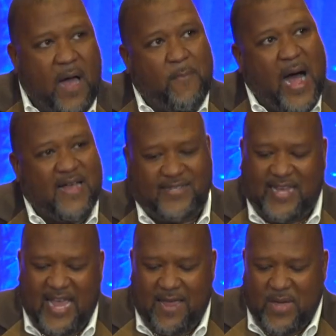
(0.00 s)
Hamas
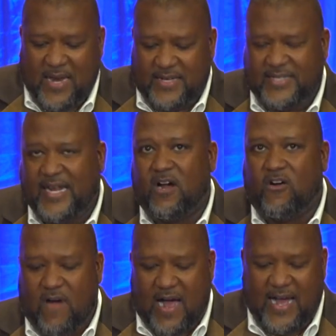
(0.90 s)
came in and
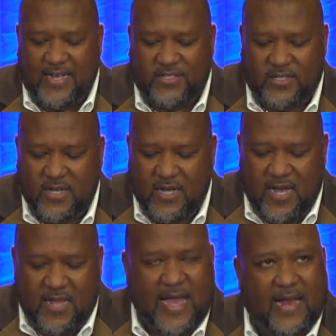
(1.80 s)
terrorized
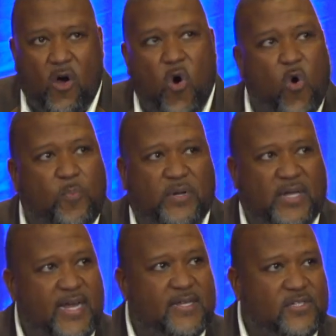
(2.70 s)
that whole
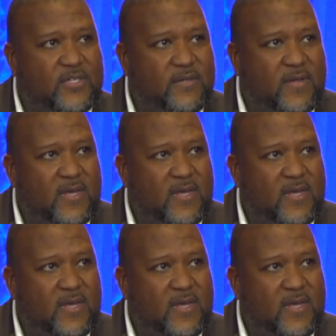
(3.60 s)
place.